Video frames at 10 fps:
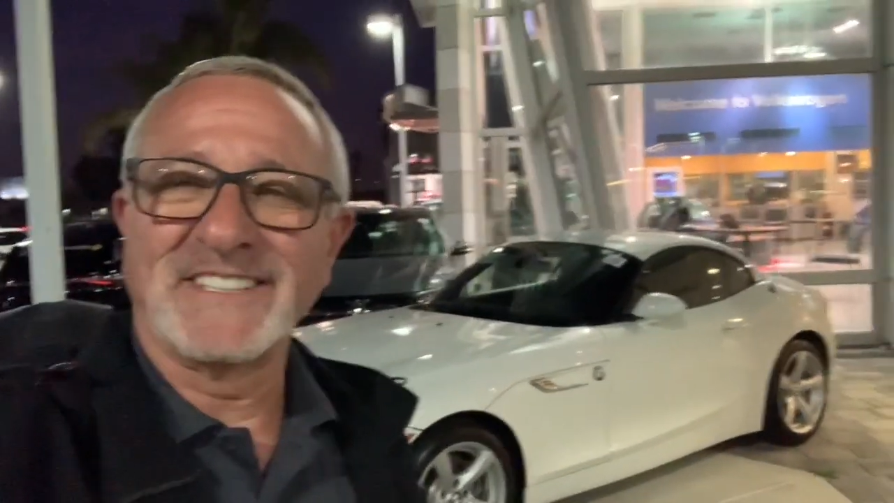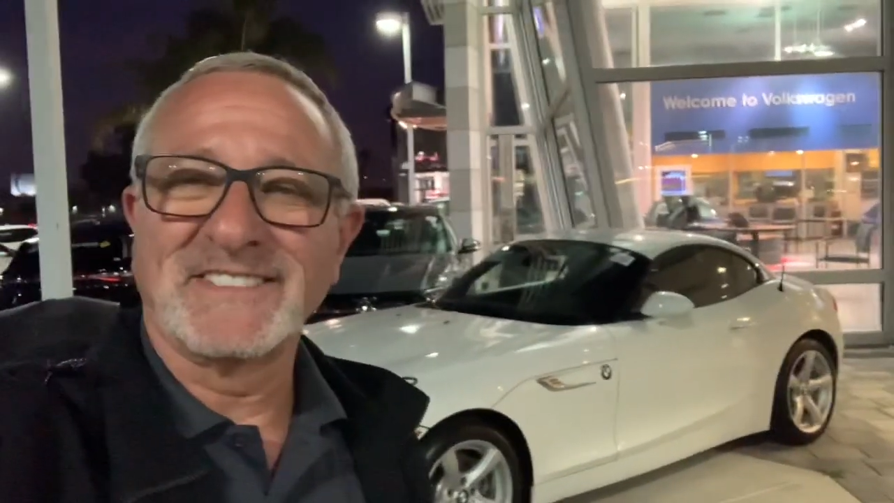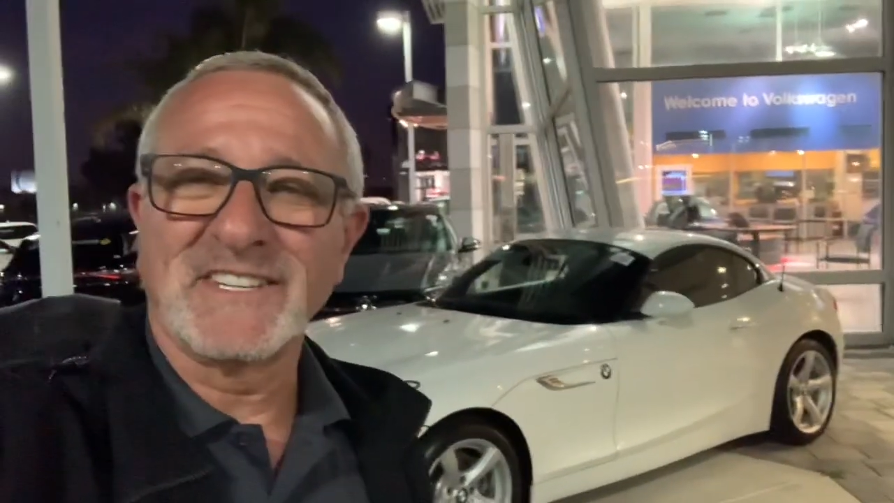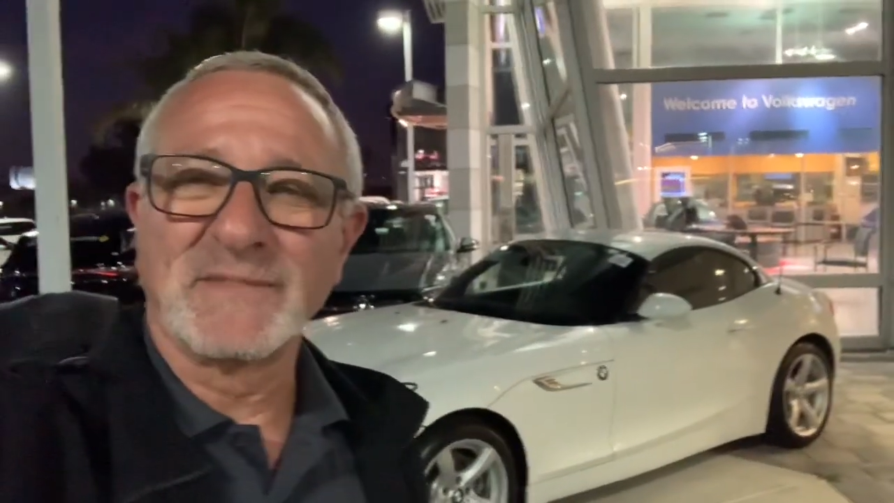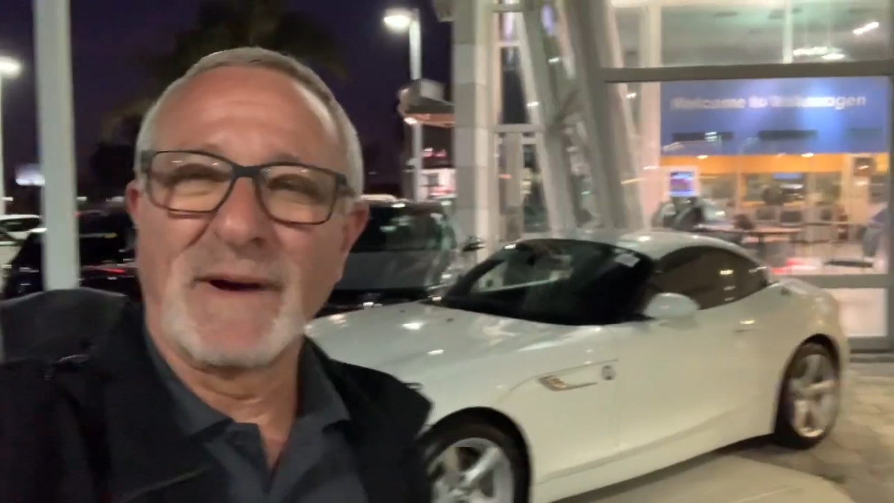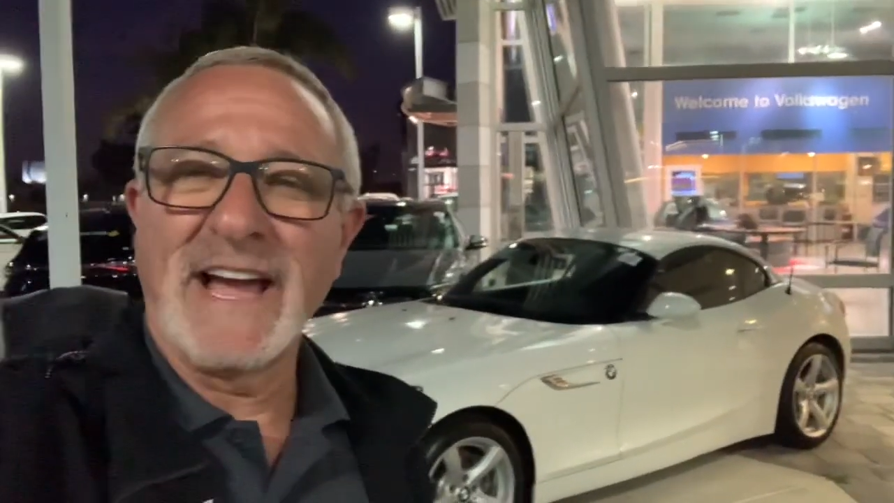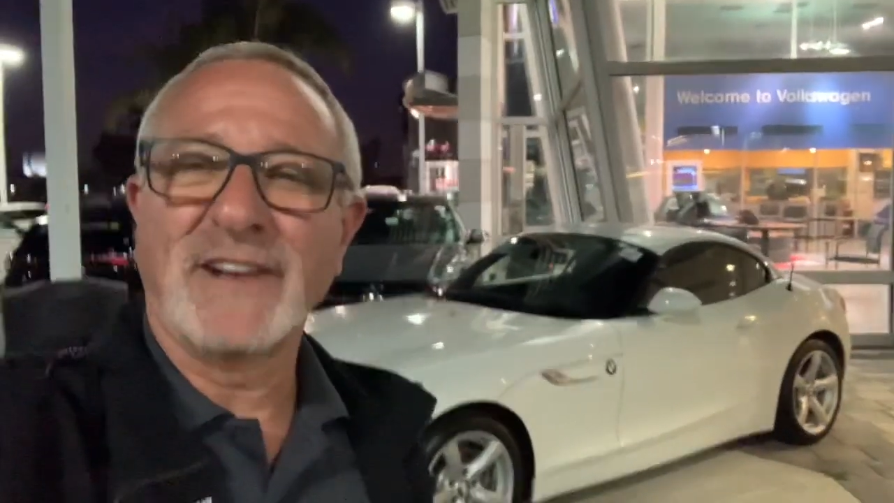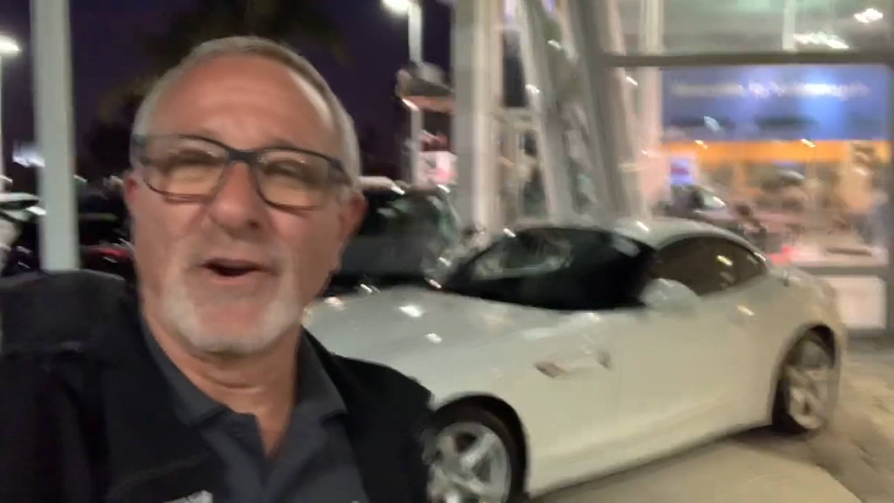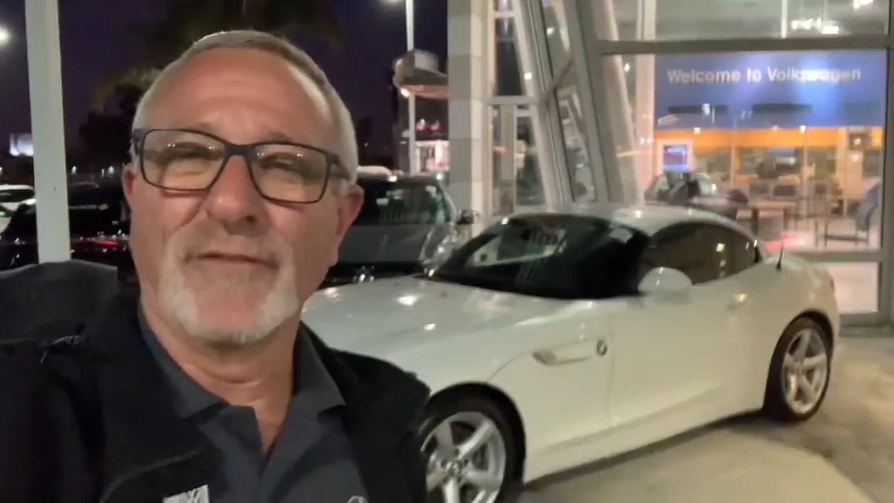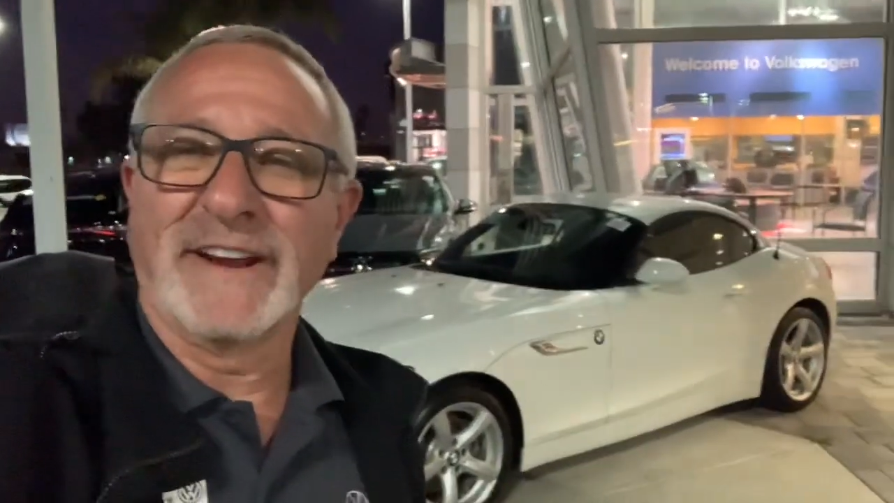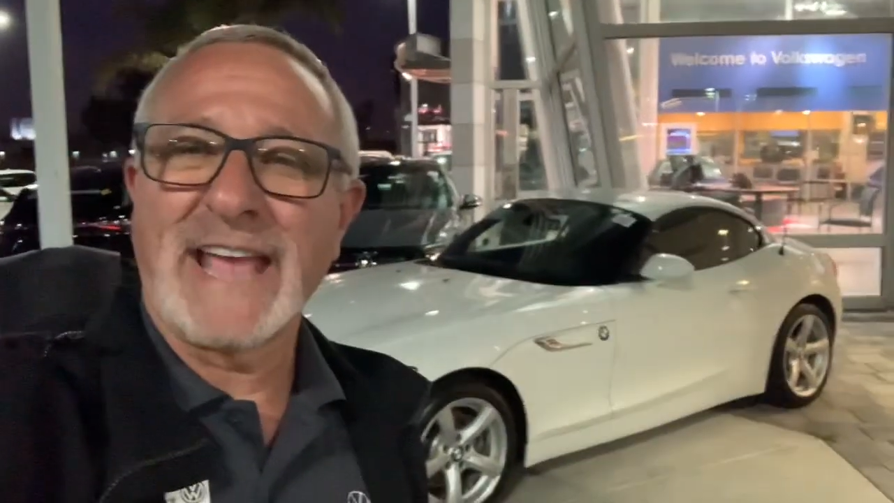This is Mike over at